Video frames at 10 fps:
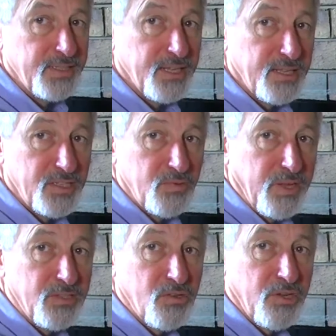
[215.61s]
Now this
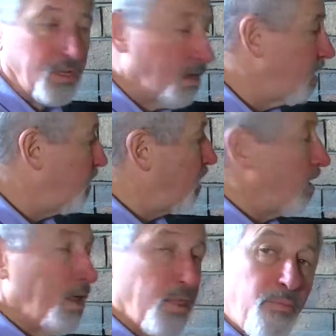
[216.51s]
one's got
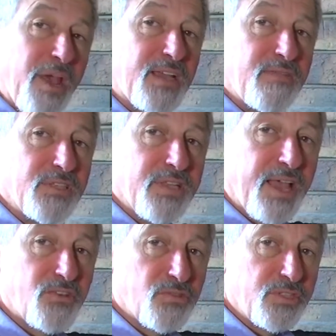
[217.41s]
the back of it
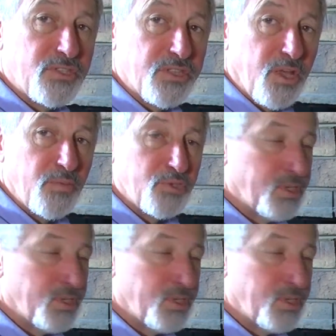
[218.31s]
actually slopes